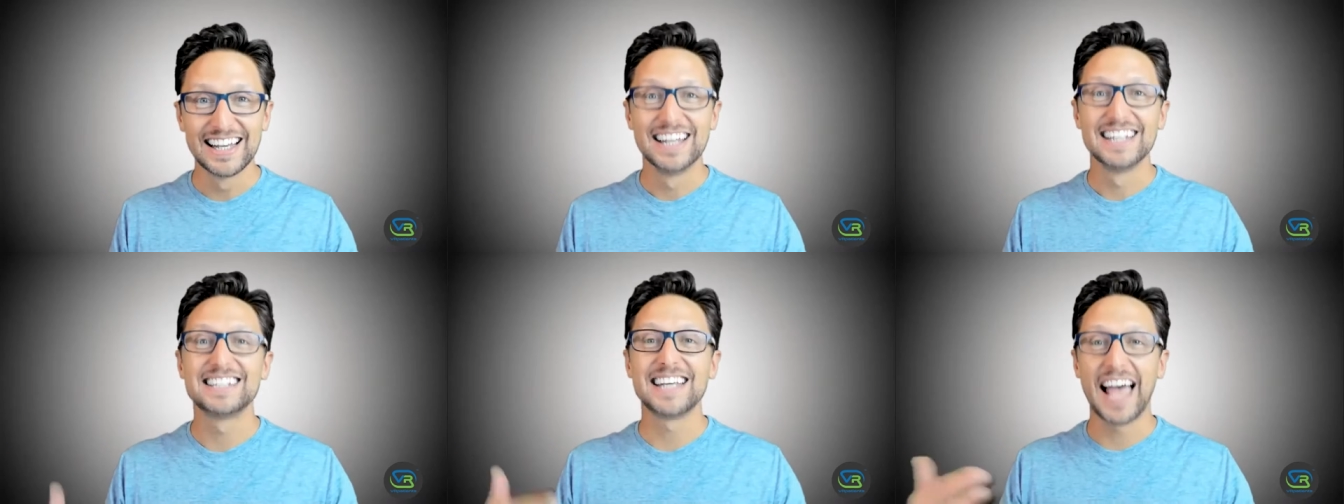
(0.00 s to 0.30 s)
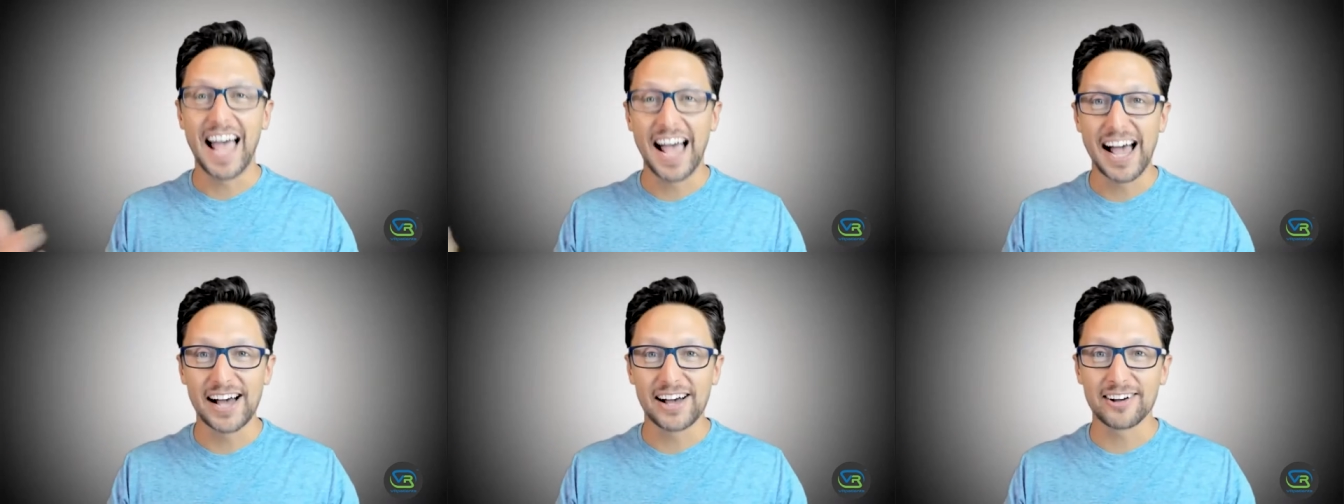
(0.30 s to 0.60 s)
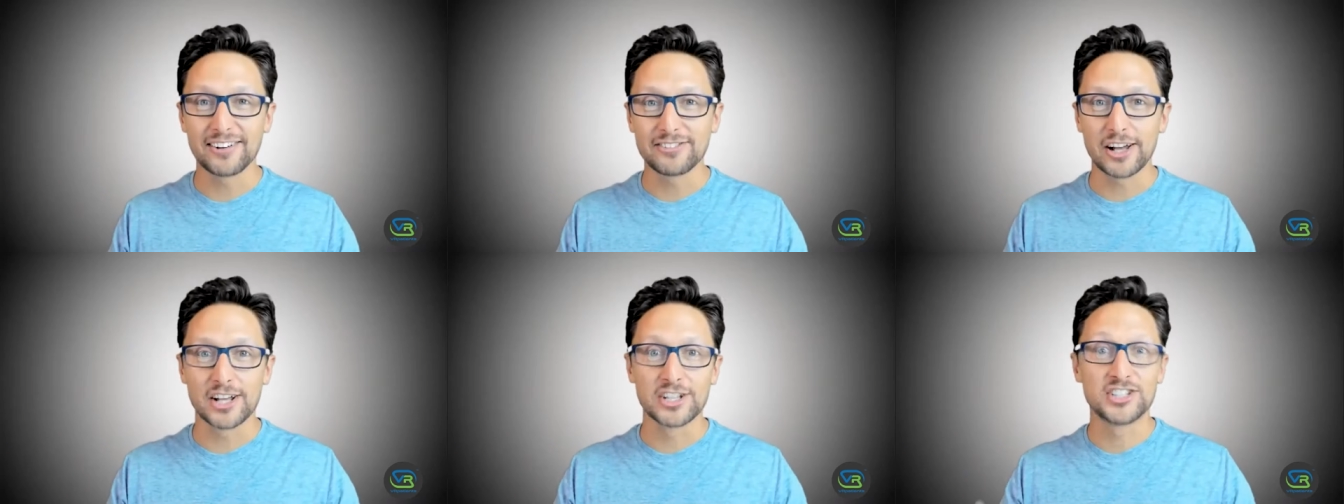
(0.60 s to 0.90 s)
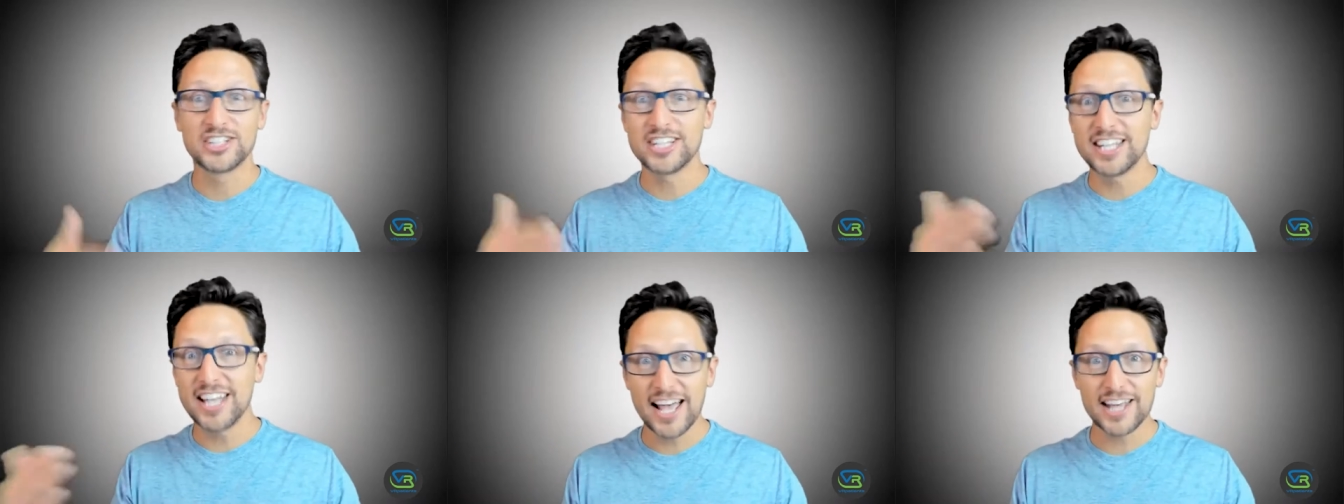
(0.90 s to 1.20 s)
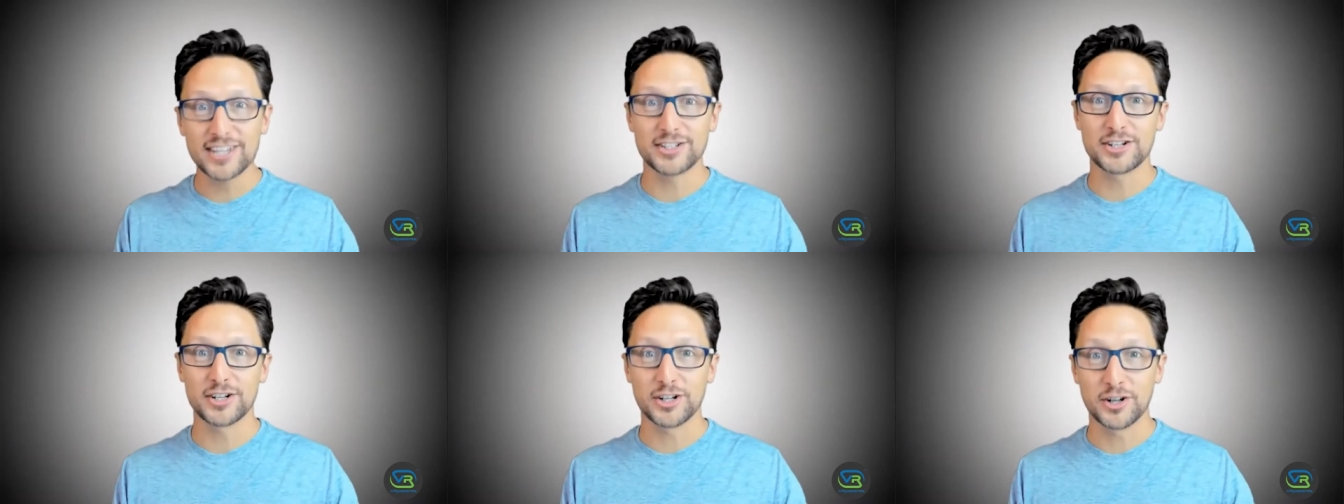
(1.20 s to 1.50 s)
to have a
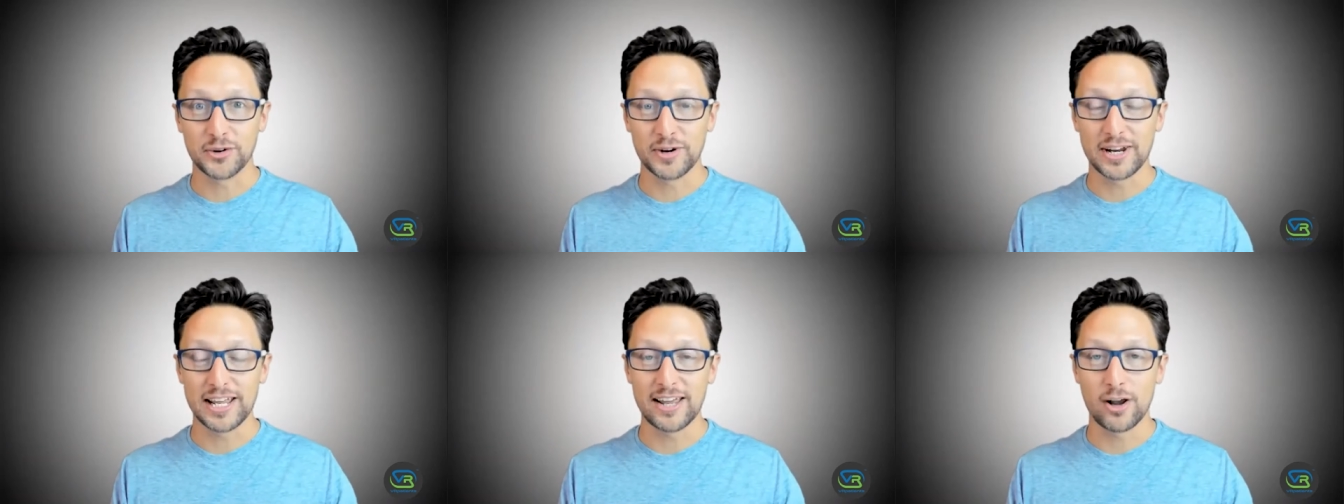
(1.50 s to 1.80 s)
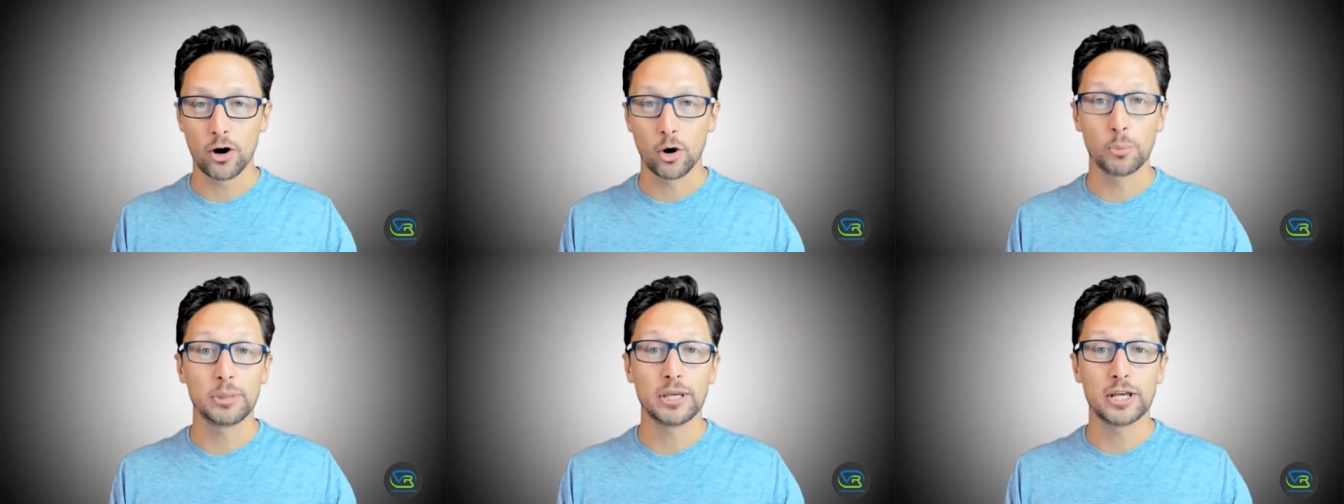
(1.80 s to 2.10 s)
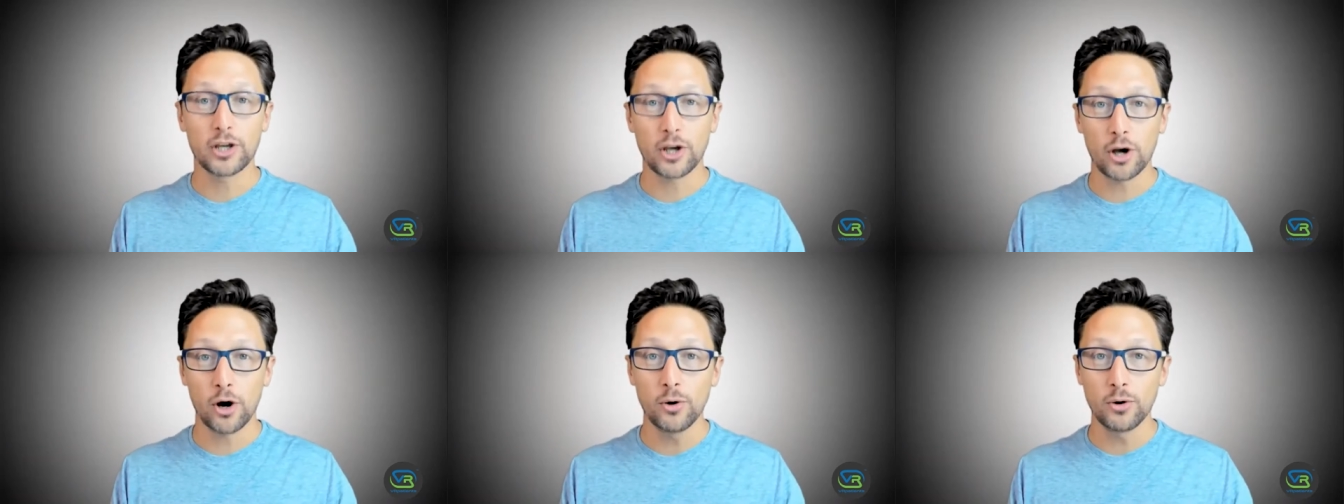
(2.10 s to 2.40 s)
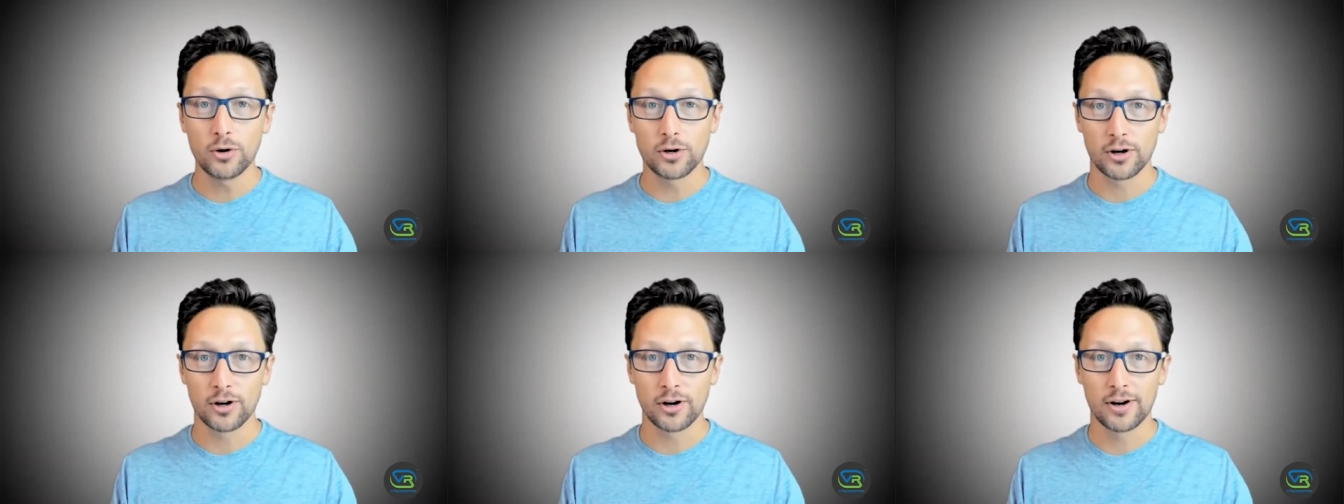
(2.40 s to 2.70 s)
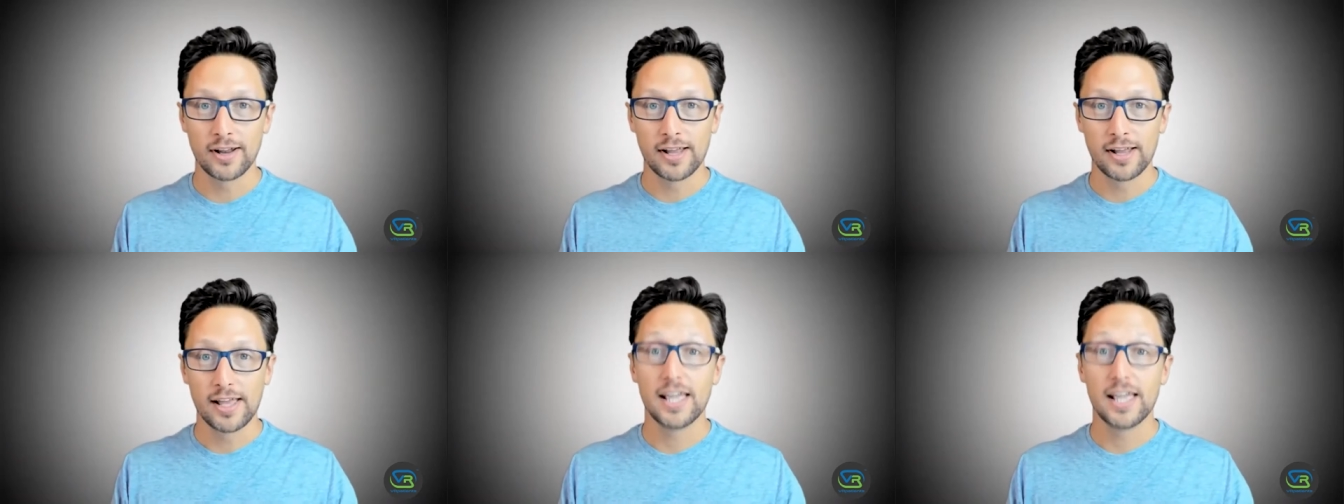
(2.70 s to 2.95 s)
CS degree or be a coder.